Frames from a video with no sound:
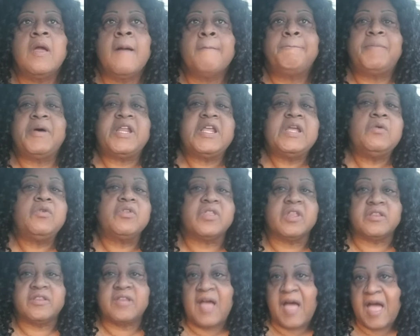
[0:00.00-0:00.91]
But he was
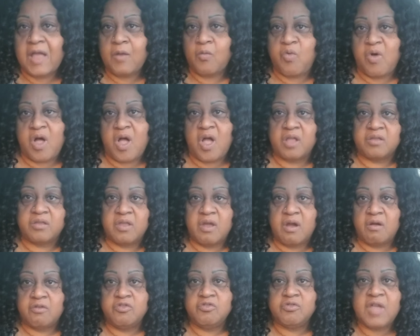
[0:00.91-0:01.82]
a tightwad
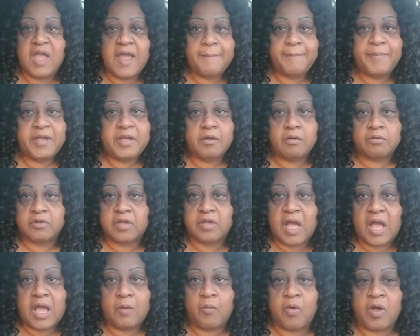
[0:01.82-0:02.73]
though. You can't be no
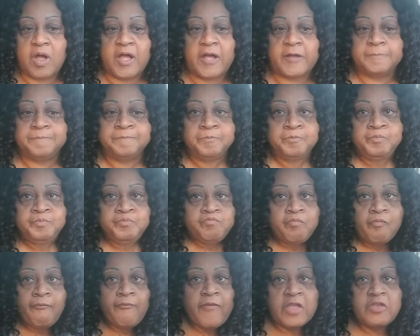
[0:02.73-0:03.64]
tightwad.
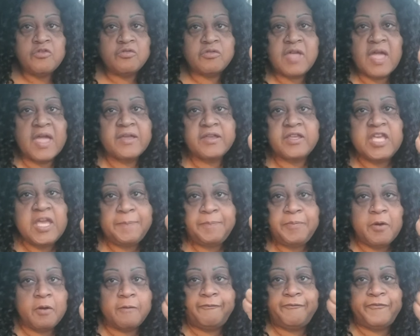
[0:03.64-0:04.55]
You can't keep
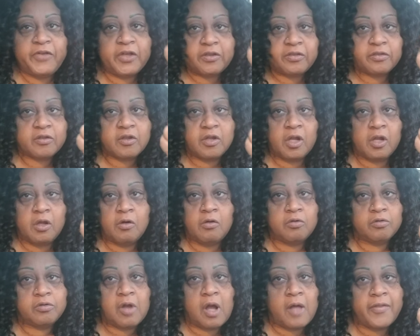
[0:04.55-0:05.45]
your fists
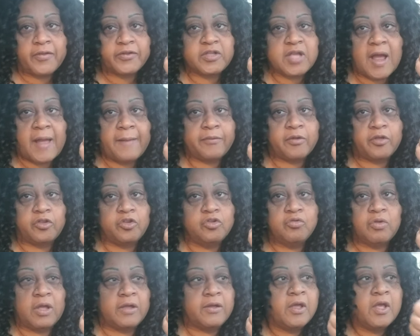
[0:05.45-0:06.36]
closed all the time because
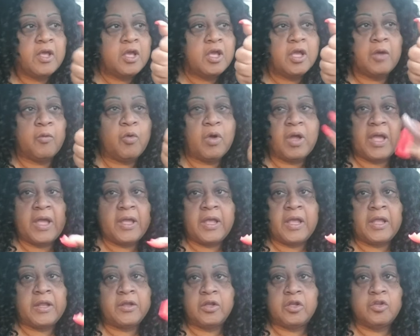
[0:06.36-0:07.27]
you eh, and,
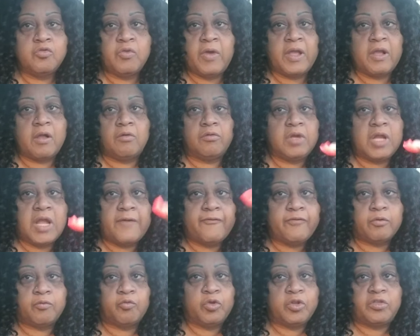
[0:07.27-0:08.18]
and you ain't gonna
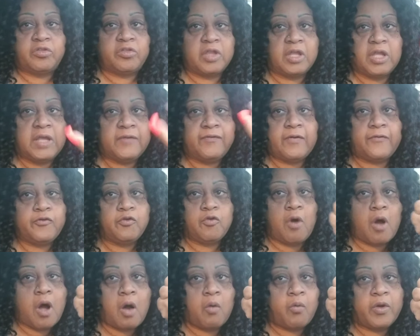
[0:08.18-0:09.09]
never receive if you
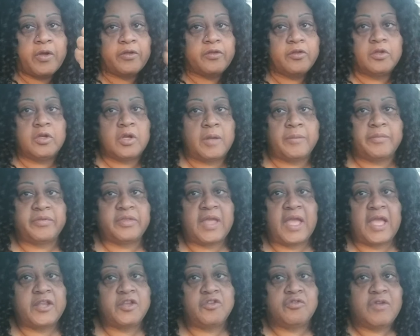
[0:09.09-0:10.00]
always. You know what I'm
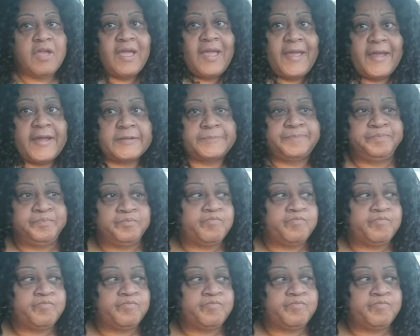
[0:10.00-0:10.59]
saying? You can't.